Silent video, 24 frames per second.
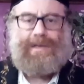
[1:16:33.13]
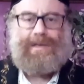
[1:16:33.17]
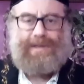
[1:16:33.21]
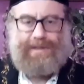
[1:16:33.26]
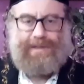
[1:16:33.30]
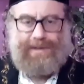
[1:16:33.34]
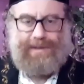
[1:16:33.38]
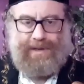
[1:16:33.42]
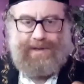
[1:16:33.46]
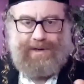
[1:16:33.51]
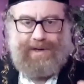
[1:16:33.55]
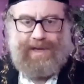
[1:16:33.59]

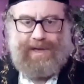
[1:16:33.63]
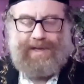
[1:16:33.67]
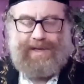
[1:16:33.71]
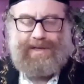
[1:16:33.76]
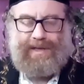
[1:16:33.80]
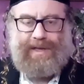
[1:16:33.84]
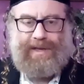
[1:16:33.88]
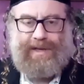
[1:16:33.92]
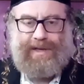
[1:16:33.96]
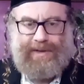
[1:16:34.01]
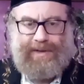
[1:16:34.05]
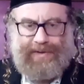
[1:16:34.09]
So
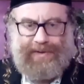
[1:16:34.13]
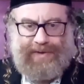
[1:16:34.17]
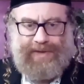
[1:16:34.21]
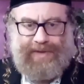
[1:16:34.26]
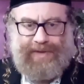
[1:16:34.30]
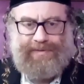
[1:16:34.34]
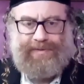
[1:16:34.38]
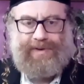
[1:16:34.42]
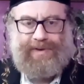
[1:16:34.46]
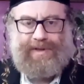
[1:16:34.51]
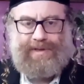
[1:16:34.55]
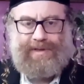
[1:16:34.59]
in
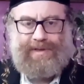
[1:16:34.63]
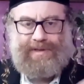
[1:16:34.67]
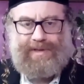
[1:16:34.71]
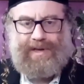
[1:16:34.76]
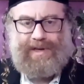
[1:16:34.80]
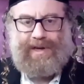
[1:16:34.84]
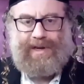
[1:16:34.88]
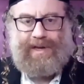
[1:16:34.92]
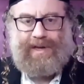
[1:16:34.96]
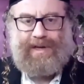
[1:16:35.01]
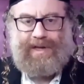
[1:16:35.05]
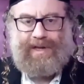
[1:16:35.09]
different,
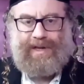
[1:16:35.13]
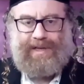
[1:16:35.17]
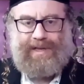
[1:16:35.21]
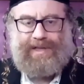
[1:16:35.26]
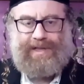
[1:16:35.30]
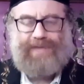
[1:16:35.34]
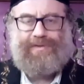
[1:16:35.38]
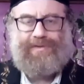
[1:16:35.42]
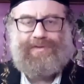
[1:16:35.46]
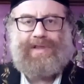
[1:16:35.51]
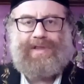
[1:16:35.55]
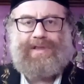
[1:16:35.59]
uh,
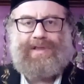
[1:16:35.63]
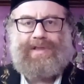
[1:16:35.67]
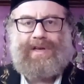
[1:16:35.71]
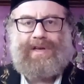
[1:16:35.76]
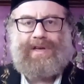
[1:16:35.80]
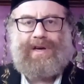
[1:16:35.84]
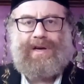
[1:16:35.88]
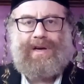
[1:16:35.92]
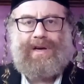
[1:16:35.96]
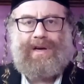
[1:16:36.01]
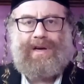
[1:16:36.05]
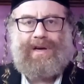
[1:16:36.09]
different
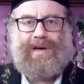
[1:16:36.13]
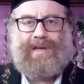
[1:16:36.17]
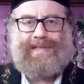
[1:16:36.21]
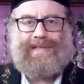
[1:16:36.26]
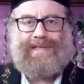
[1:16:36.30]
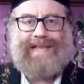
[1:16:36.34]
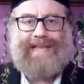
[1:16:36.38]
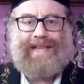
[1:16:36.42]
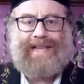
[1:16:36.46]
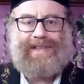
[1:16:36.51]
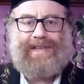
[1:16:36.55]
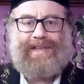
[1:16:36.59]
uh,
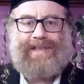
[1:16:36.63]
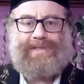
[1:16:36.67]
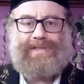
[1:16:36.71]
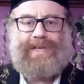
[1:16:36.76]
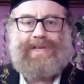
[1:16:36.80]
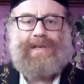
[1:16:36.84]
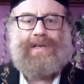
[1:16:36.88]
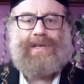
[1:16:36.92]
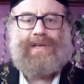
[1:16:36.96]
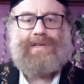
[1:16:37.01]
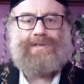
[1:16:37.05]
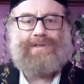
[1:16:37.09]

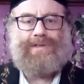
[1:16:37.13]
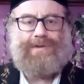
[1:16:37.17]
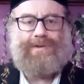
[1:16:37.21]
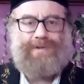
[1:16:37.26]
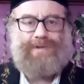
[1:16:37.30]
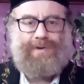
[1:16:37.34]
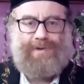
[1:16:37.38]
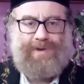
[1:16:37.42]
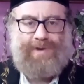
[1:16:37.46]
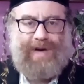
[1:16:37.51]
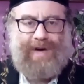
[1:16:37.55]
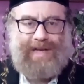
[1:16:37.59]
settings. So
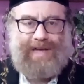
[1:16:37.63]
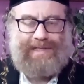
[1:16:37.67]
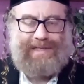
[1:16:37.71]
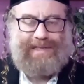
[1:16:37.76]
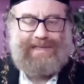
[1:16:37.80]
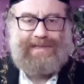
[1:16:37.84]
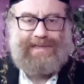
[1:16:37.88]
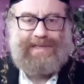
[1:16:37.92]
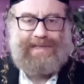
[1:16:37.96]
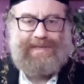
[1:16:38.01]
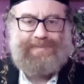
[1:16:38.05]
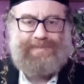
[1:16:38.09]
you, you
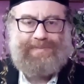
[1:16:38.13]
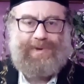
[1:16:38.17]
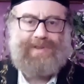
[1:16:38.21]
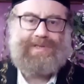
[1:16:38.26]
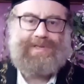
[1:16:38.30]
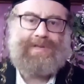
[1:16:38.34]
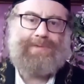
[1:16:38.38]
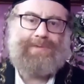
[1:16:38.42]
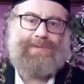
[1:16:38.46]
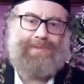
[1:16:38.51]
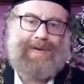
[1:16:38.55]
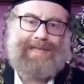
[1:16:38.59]
ask this
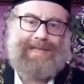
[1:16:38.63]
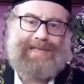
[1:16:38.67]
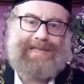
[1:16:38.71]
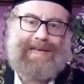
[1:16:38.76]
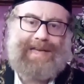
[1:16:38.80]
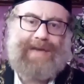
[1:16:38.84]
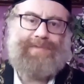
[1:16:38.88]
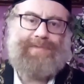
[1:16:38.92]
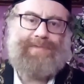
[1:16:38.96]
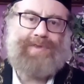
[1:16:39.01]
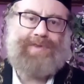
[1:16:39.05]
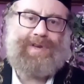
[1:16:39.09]
person one
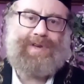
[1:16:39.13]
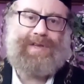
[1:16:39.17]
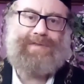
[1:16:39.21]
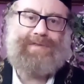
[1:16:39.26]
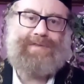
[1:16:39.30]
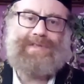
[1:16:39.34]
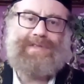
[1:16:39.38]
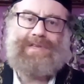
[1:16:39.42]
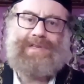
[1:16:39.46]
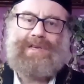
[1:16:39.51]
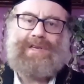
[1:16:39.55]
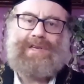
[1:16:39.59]
time
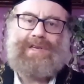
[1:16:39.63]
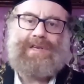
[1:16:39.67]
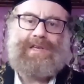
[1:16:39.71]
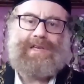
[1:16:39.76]
forgiveness.